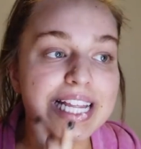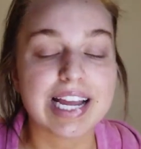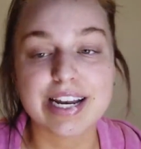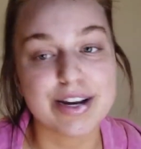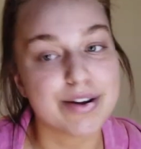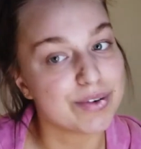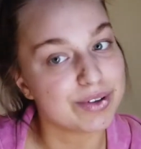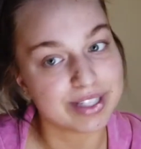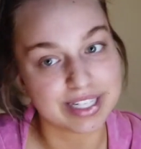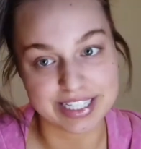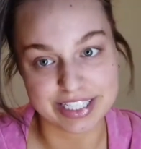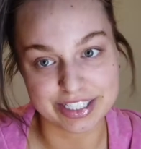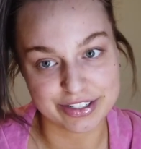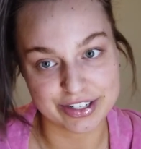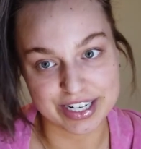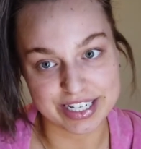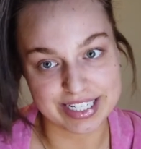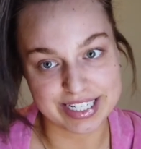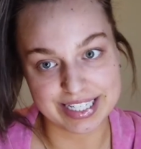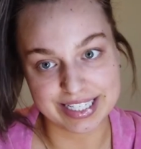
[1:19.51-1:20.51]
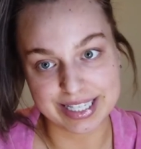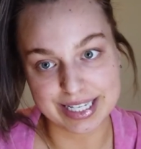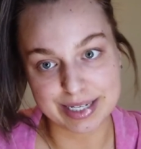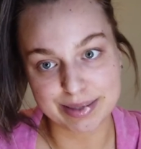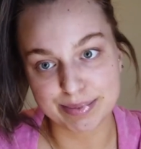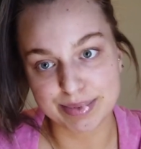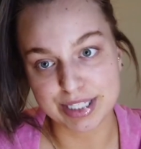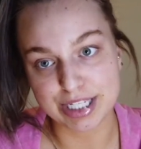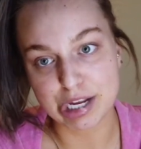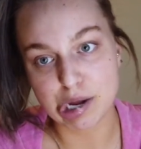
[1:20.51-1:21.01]
And no one likes crusty
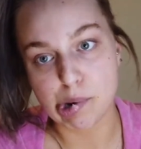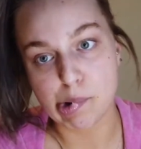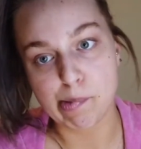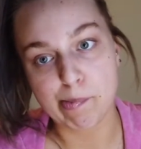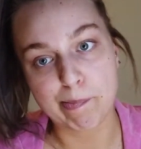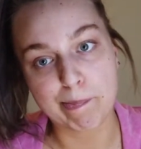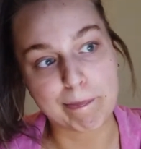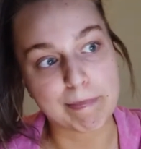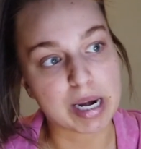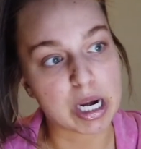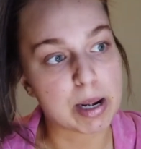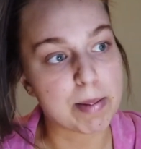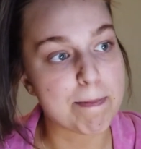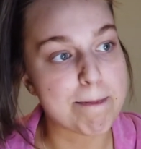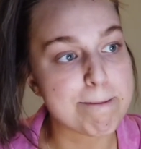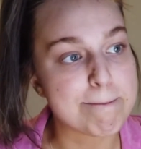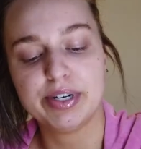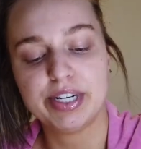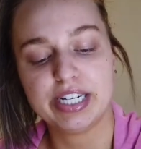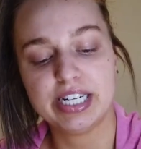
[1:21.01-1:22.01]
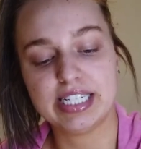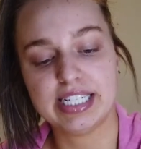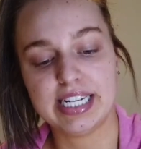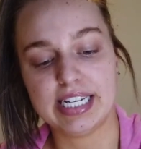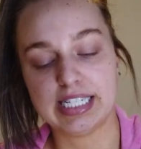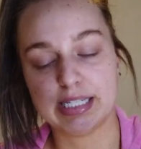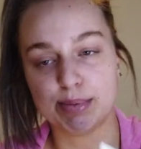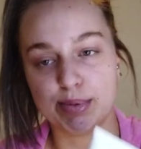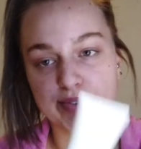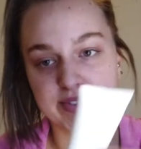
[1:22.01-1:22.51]
lips, so we're gonna
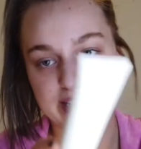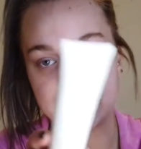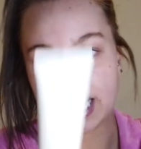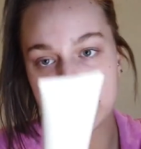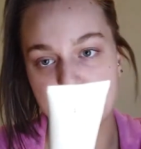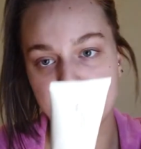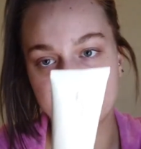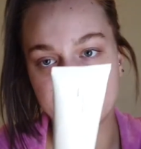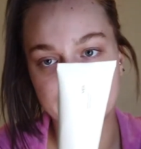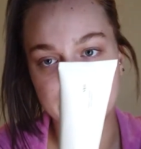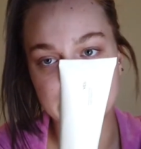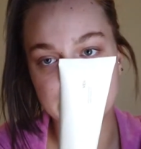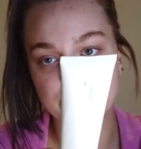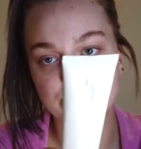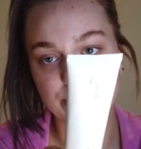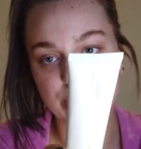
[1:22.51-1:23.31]
take some of the Hourglass